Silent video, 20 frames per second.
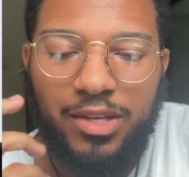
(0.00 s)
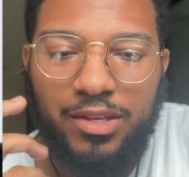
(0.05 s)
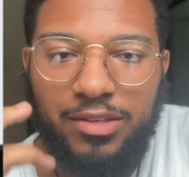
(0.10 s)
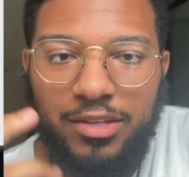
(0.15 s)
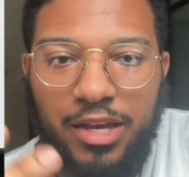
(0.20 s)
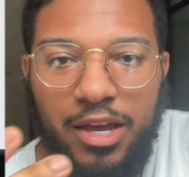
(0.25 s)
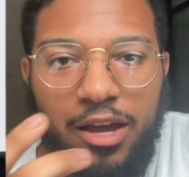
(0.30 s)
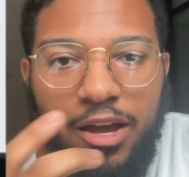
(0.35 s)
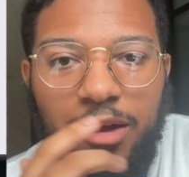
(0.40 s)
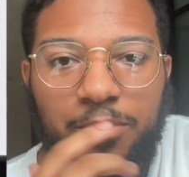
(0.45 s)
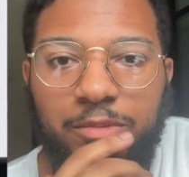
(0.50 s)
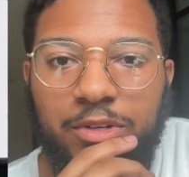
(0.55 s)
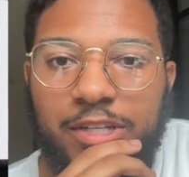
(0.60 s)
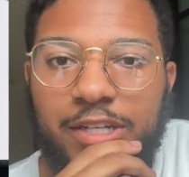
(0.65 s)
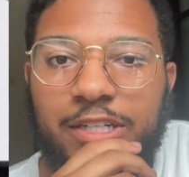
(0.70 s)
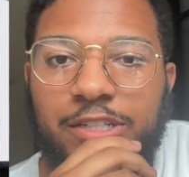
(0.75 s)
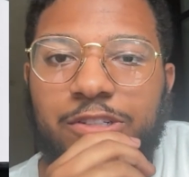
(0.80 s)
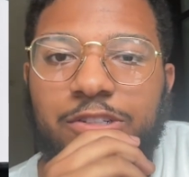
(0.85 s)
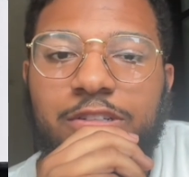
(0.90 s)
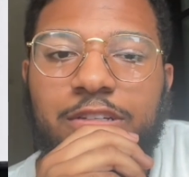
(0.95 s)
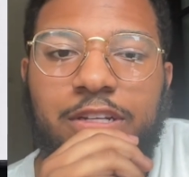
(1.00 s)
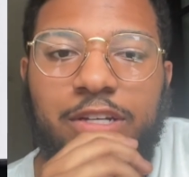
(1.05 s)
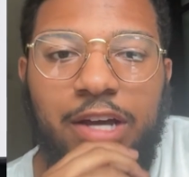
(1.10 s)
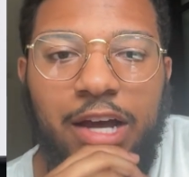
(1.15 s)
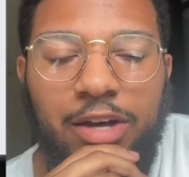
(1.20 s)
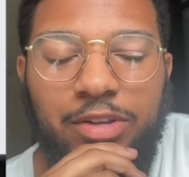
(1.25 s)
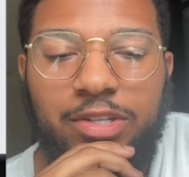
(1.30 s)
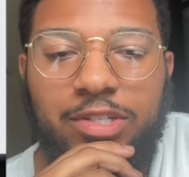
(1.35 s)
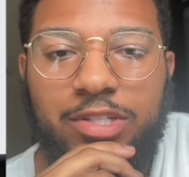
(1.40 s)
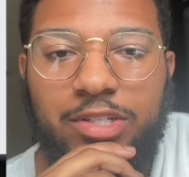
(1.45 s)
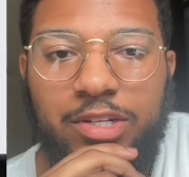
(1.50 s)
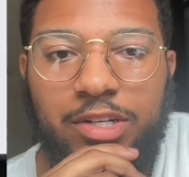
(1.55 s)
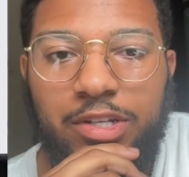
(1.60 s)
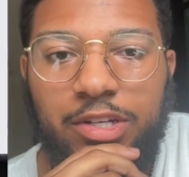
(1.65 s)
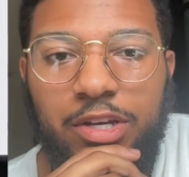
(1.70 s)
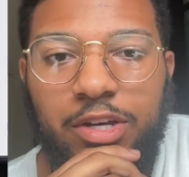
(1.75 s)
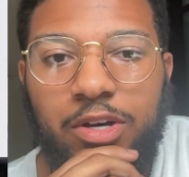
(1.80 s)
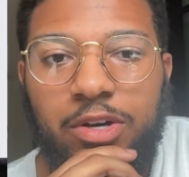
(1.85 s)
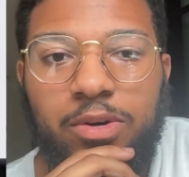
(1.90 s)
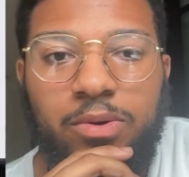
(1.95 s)
yeah, I'm really interested in how this is going
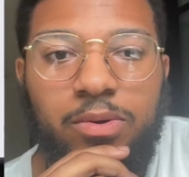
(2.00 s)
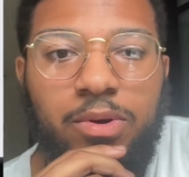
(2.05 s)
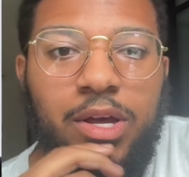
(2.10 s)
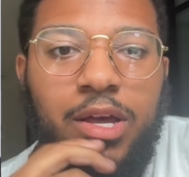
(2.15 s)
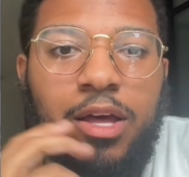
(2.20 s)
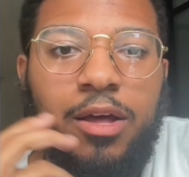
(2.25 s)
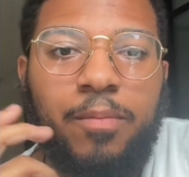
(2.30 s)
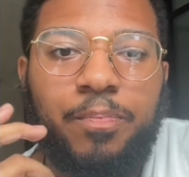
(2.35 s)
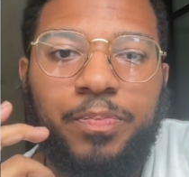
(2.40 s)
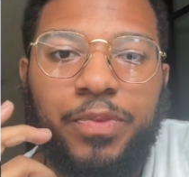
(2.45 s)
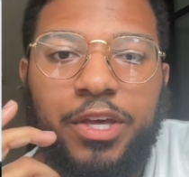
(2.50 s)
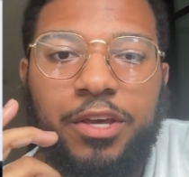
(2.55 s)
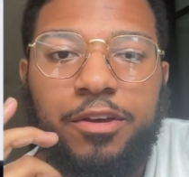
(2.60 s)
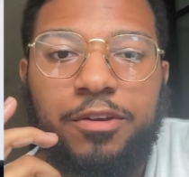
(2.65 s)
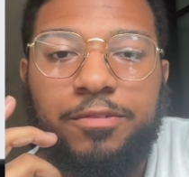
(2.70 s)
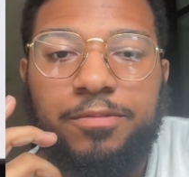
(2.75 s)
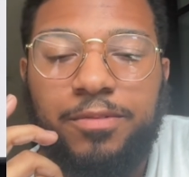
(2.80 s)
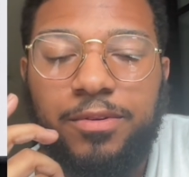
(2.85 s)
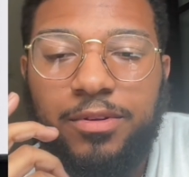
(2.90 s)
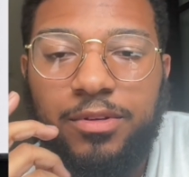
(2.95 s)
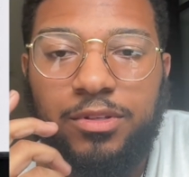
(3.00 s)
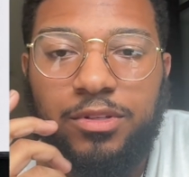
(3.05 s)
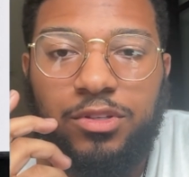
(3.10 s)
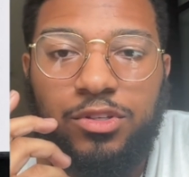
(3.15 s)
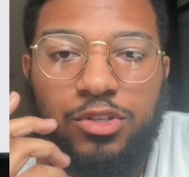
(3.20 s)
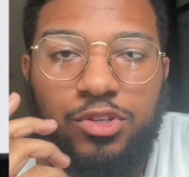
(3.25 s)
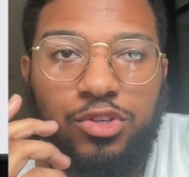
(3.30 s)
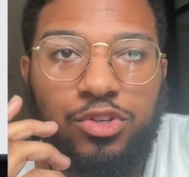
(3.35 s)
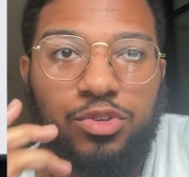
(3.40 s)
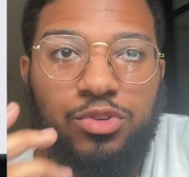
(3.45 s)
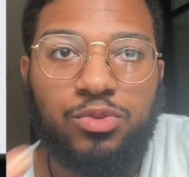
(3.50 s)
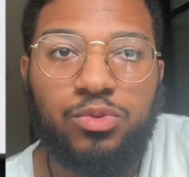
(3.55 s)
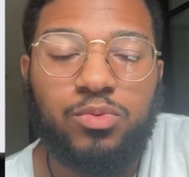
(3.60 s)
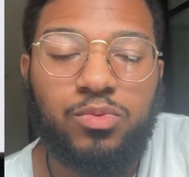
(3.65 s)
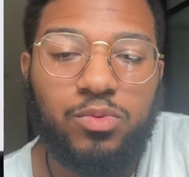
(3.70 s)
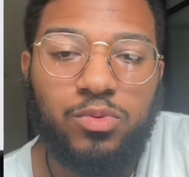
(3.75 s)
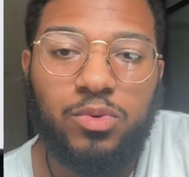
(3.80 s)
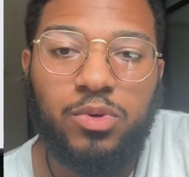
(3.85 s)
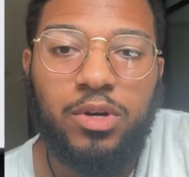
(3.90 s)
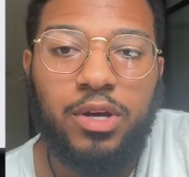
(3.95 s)
to go. If
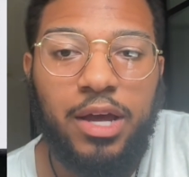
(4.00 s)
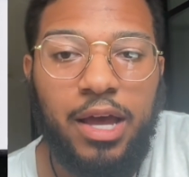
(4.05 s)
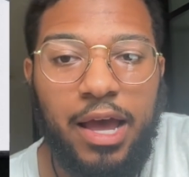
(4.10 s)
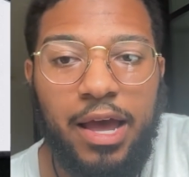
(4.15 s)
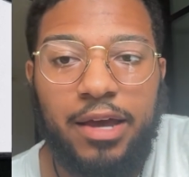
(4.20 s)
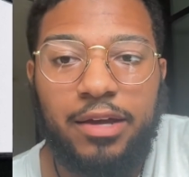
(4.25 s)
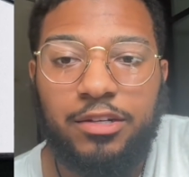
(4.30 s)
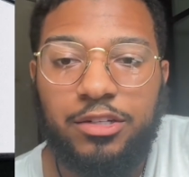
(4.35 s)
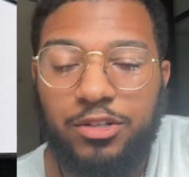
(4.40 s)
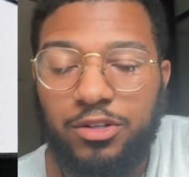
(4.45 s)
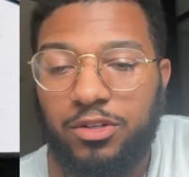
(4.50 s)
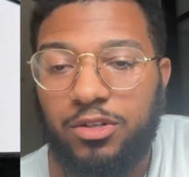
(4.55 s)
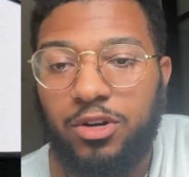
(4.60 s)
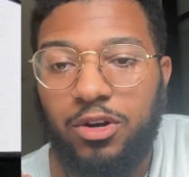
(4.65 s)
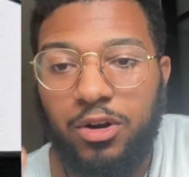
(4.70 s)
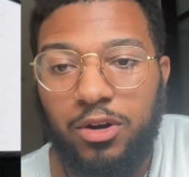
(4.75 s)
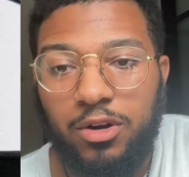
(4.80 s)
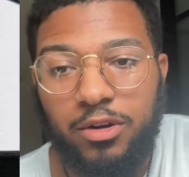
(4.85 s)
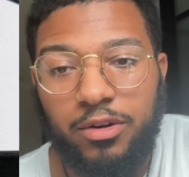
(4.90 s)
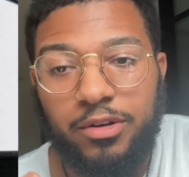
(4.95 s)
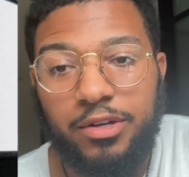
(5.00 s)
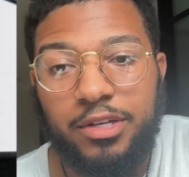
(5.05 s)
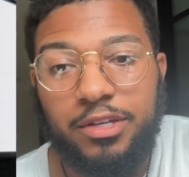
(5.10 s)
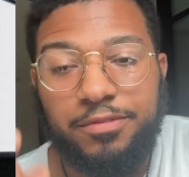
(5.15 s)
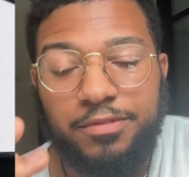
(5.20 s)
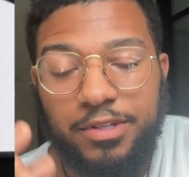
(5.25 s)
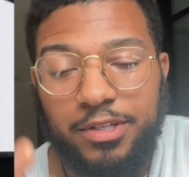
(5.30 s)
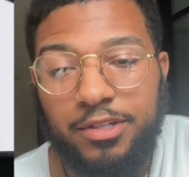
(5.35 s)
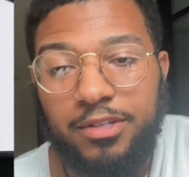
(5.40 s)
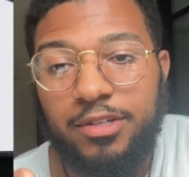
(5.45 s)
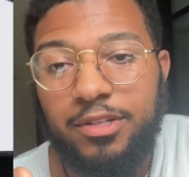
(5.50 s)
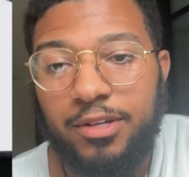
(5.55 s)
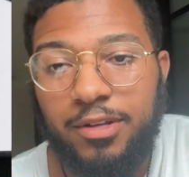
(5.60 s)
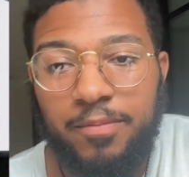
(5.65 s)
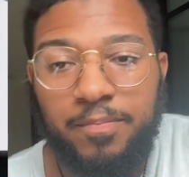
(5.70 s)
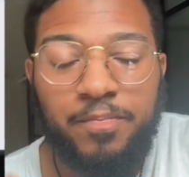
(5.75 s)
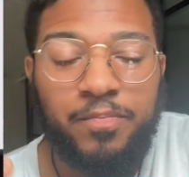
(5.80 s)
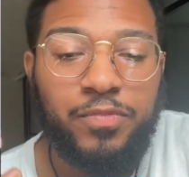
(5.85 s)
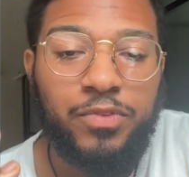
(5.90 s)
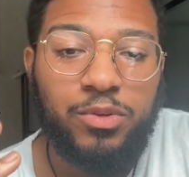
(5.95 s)
you had your car EV,
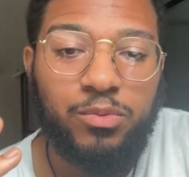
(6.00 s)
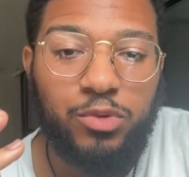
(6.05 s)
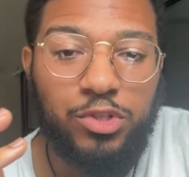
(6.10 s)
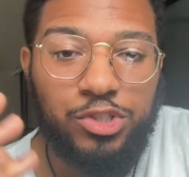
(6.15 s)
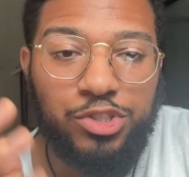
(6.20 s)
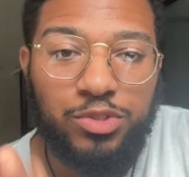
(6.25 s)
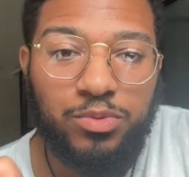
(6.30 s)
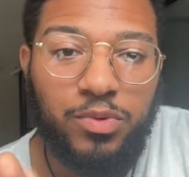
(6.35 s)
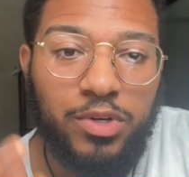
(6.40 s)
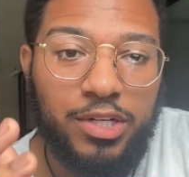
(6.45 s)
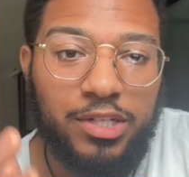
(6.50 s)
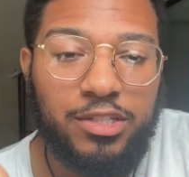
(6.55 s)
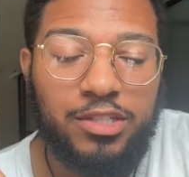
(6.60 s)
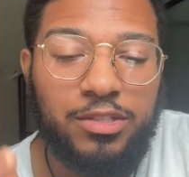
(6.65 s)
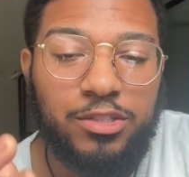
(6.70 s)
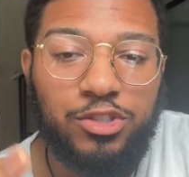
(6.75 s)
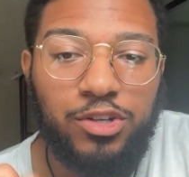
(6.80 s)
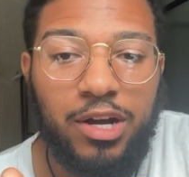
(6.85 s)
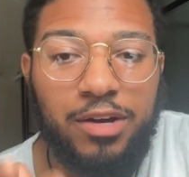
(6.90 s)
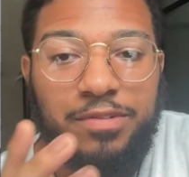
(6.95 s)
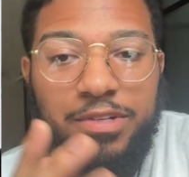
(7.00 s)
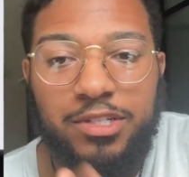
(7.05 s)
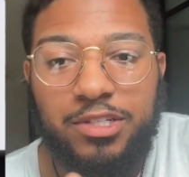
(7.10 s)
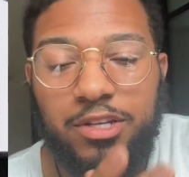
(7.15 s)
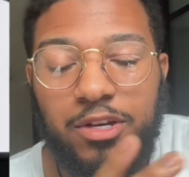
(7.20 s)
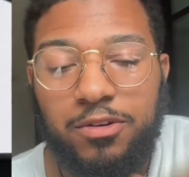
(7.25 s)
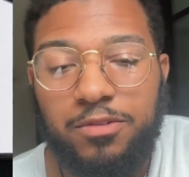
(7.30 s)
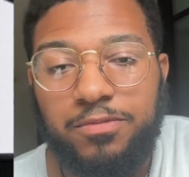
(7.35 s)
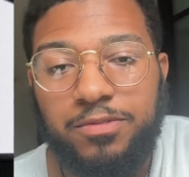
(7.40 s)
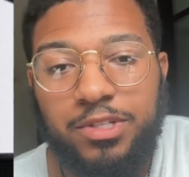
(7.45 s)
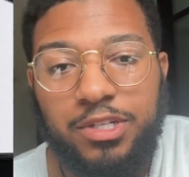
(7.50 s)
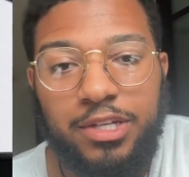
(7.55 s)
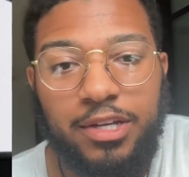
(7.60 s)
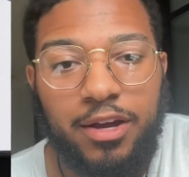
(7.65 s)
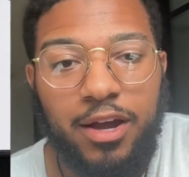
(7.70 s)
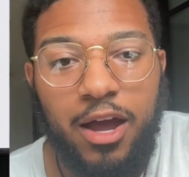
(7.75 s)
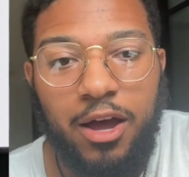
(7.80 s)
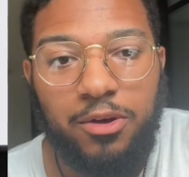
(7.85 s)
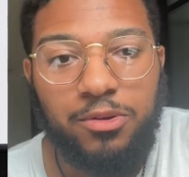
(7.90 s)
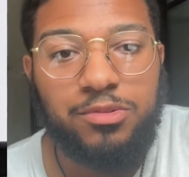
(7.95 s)
would you want it to drive itself to your
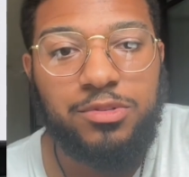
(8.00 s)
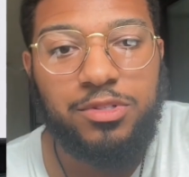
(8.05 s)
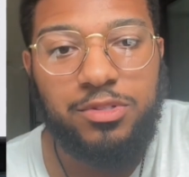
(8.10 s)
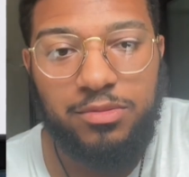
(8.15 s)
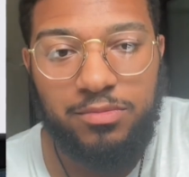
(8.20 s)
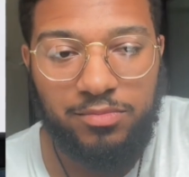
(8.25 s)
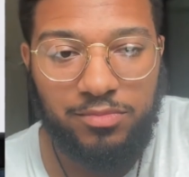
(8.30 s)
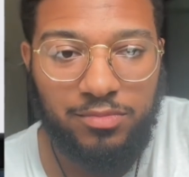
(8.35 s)
house?